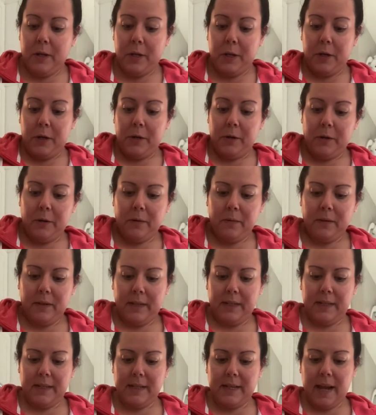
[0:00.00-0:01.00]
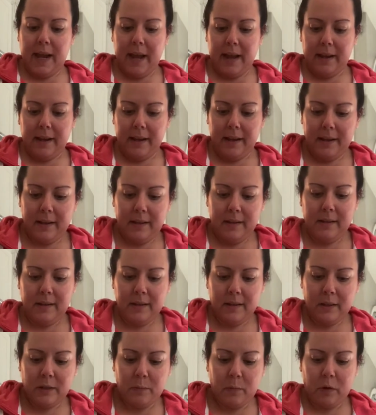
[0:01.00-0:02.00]
you don't need to add it.
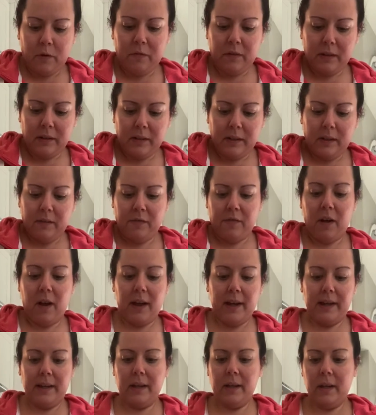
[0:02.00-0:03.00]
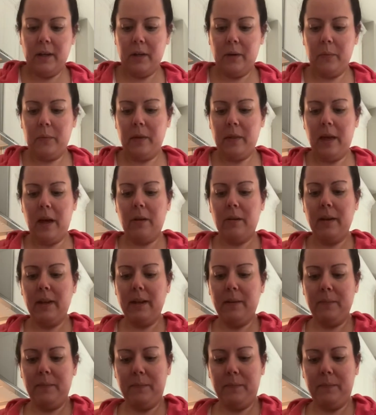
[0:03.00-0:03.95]
It's perfectly fine without it.